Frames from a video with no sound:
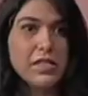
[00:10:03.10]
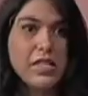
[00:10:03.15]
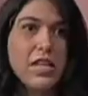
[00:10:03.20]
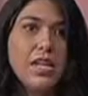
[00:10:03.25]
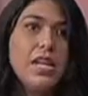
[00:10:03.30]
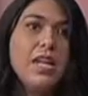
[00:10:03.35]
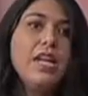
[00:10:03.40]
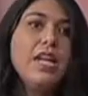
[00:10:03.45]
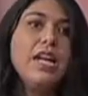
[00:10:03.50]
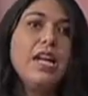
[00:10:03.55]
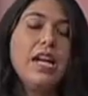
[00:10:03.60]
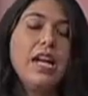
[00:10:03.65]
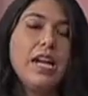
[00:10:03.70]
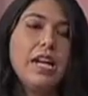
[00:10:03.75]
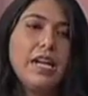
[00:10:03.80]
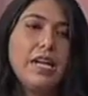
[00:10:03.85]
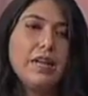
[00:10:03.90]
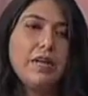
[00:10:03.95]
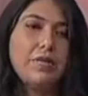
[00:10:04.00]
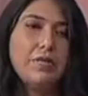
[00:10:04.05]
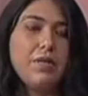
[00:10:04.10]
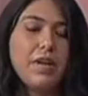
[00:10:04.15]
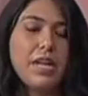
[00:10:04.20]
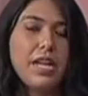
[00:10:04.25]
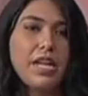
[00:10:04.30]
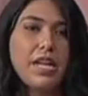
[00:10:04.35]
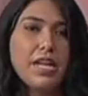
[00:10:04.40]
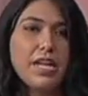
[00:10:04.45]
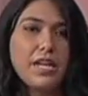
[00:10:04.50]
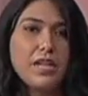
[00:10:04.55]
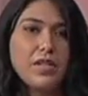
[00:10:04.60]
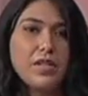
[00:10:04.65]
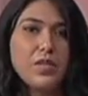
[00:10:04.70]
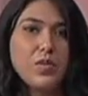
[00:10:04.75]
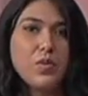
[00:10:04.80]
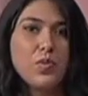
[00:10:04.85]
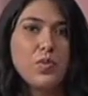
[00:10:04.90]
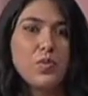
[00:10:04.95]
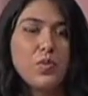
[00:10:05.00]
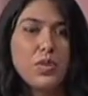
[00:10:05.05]
Right. Um, and
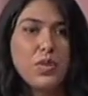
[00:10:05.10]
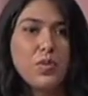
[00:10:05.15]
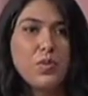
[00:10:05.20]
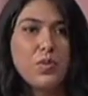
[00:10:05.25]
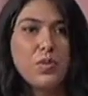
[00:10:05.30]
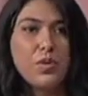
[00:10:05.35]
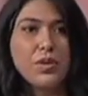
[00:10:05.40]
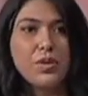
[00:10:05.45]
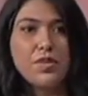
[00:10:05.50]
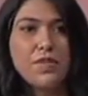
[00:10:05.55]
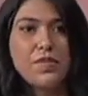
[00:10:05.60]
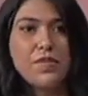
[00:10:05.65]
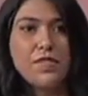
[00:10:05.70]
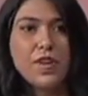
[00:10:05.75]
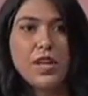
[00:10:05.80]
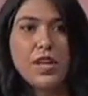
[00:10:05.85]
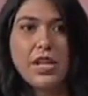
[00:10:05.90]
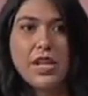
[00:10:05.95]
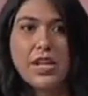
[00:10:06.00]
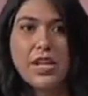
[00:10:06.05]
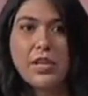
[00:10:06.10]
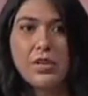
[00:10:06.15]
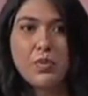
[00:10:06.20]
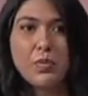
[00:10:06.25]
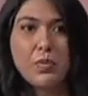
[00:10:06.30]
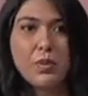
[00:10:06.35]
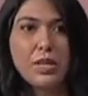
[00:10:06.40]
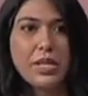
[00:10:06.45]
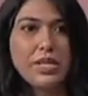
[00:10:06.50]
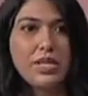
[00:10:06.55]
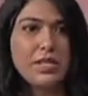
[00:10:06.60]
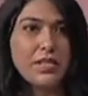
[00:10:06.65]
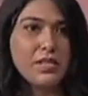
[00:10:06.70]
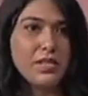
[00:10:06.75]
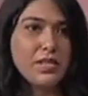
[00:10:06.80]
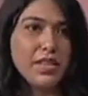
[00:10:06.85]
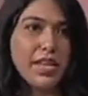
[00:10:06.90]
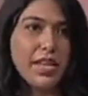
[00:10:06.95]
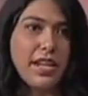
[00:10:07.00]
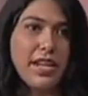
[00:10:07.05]
we would find
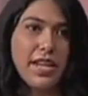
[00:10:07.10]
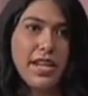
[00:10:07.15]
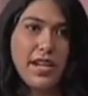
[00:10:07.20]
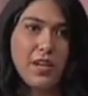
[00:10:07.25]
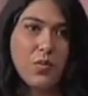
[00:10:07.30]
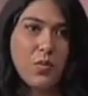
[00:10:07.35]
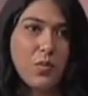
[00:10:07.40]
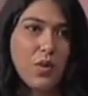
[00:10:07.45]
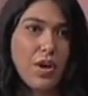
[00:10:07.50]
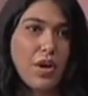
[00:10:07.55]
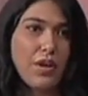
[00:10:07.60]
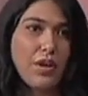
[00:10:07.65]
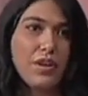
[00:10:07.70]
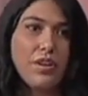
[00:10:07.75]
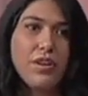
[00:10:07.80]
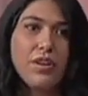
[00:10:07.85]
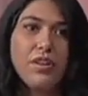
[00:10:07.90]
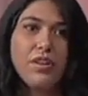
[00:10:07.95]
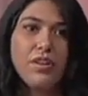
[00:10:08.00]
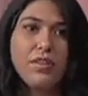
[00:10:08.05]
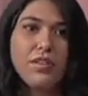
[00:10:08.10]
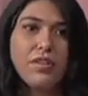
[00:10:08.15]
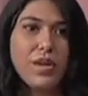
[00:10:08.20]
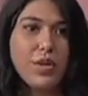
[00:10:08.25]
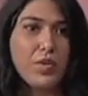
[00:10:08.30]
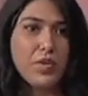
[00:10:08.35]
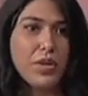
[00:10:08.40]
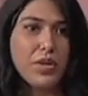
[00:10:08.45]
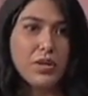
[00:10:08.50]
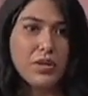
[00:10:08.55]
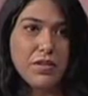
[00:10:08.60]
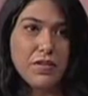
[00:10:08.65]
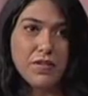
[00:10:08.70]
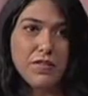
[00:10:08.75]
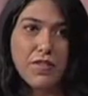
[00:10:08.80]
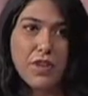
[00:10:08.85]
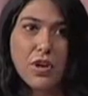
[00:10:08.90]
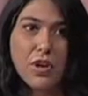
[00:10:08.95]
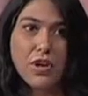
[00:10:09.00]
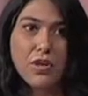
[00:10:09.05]
places that had water that we could
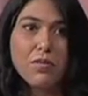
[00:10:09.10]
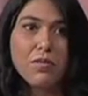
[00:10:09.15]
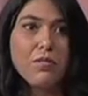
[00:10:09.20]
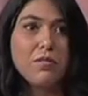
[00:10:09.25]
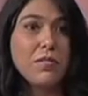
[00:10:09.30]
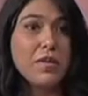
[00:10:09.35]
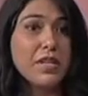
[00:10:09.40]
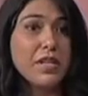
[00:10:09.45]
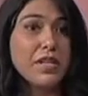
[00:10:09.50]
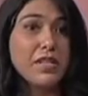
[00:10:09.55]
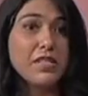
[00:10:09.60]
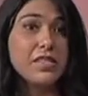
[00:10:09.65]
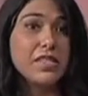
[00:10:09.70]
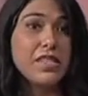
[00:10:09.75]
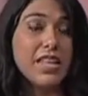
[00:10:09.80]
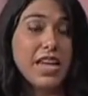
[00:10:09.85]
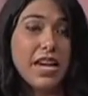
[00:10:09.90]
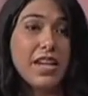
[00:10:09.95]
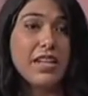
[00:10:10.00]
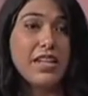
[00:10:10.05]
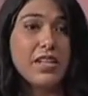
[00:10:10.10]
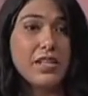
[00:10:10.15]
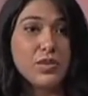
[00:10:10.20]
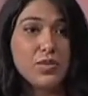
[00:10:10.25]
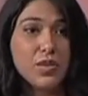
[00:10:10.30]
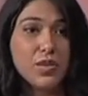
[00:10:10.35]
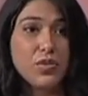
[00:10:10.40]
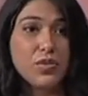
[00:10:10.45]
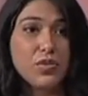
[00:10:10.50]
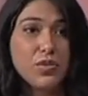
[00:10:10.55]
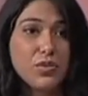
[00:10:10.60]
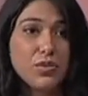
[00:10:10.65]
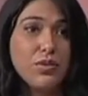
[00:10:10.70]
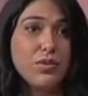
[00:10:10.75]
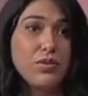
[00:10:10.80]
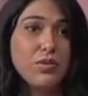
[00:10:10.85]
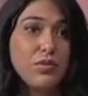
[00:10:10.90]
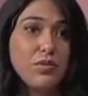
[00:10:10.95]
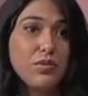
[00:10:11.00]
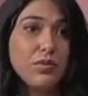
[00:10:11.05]
farm, because that is our
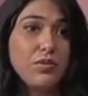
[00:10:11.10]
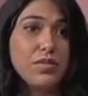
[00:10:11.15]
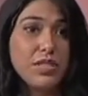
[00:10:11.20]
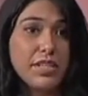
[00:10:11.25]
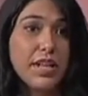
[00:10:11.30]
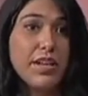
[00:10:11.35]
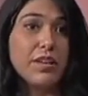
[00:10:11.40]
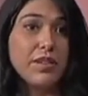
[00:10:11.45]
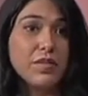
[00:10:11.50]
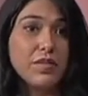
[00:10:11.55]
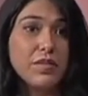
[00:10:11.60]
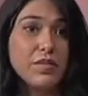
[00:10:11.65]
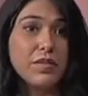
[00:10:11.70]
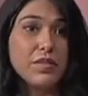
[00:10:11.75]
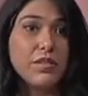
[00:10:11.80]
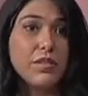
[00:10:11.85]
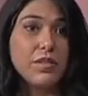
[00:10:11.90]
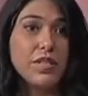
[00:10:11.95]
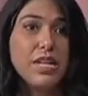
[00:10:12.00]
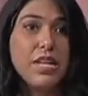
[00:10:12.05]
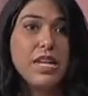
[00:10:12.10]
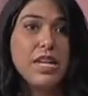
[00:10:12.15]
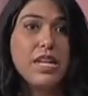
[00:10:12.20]
true selves.